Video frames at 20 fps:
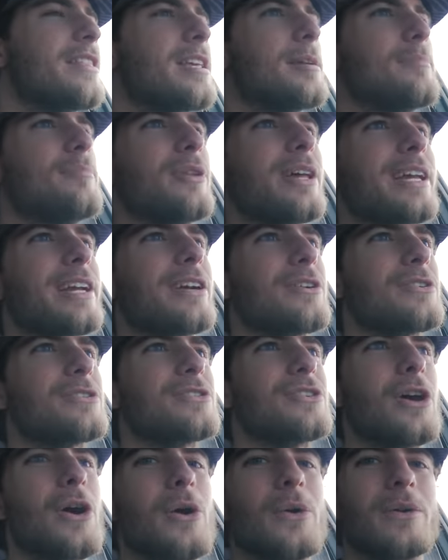the
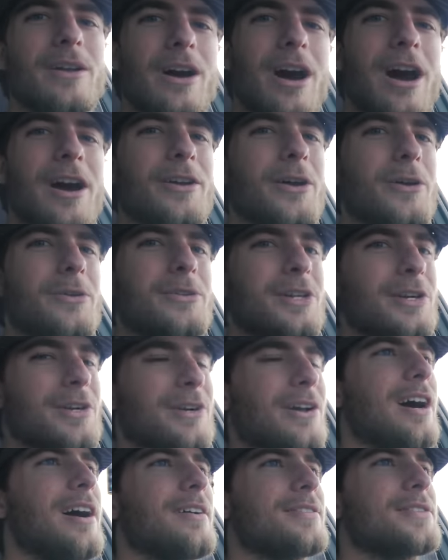blinkers don't auto
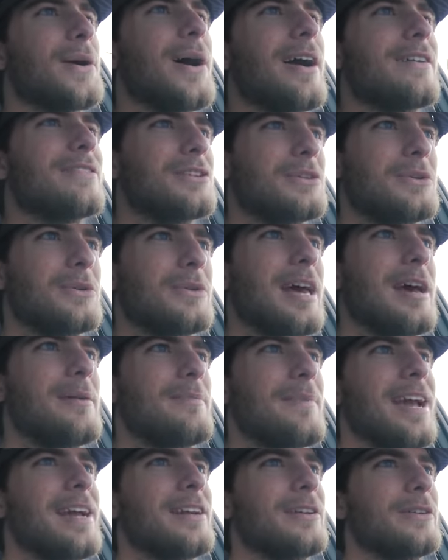turn off. So I have to do
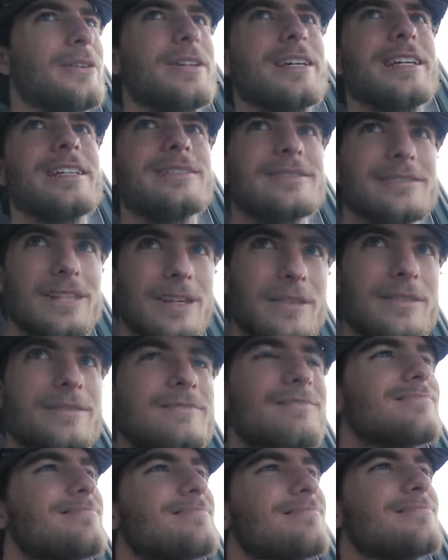that manually. So
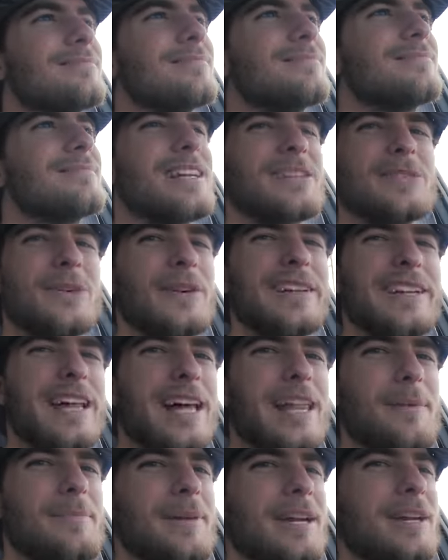that's really
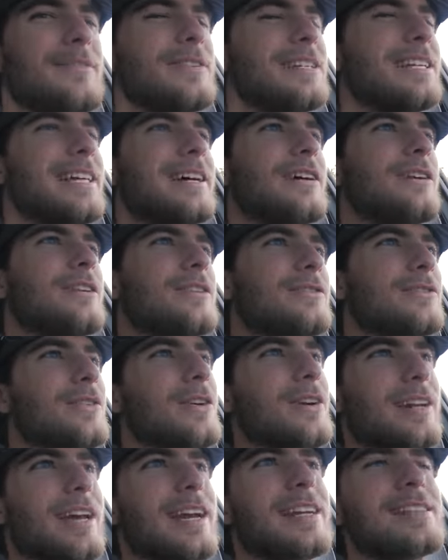not that big of a deal
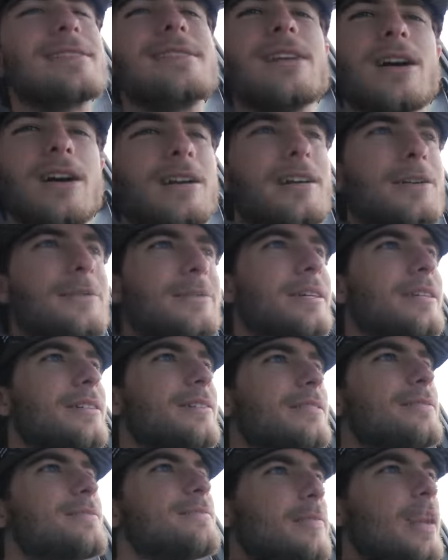for a nice gnarly
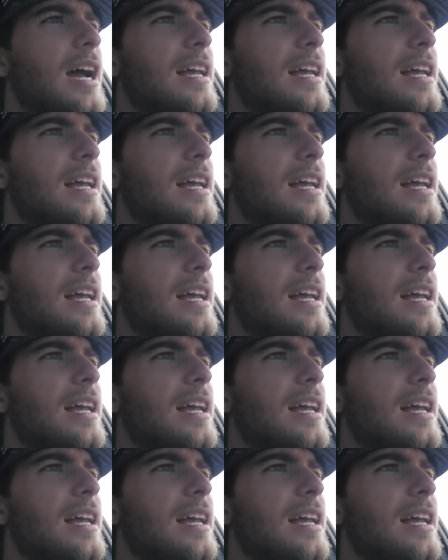wheel.